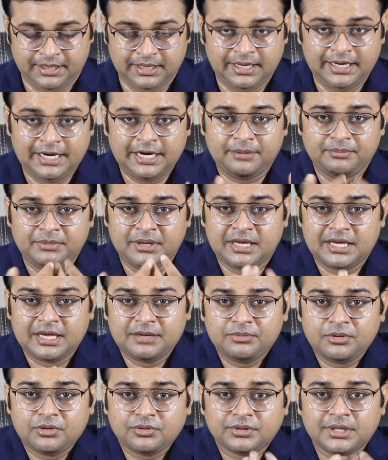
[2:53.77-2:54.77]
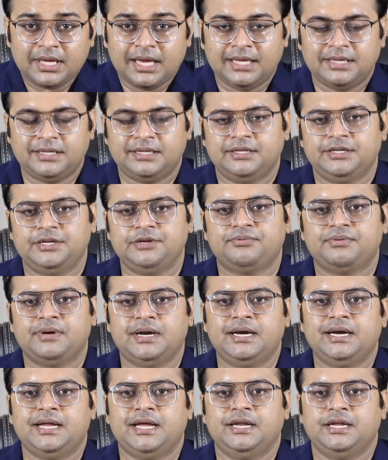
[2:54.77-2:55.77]
Let me give you the
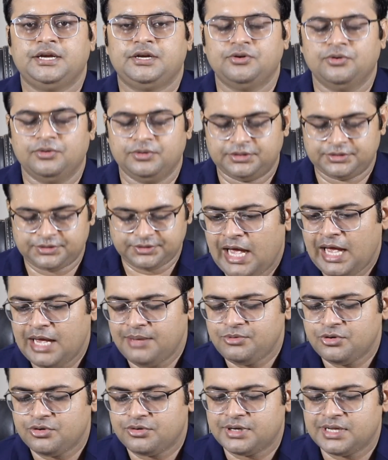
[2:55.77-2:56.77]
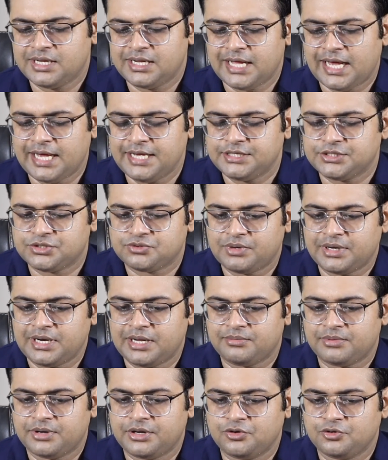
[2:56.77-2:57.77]
different anecdotes. Have you realized
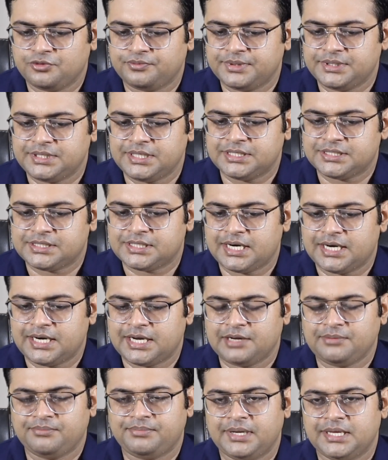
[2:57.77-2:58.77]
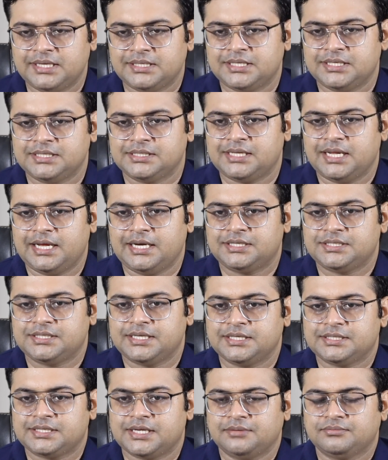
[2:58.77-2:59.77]
whenever you visit certain places, let's say
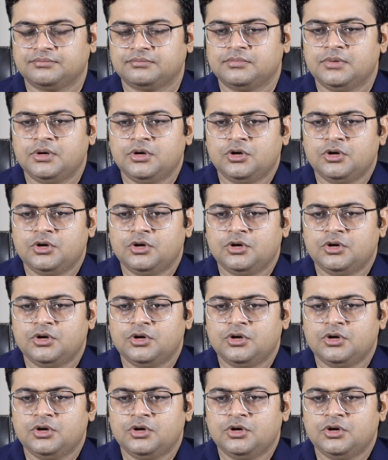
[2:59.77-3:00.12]
some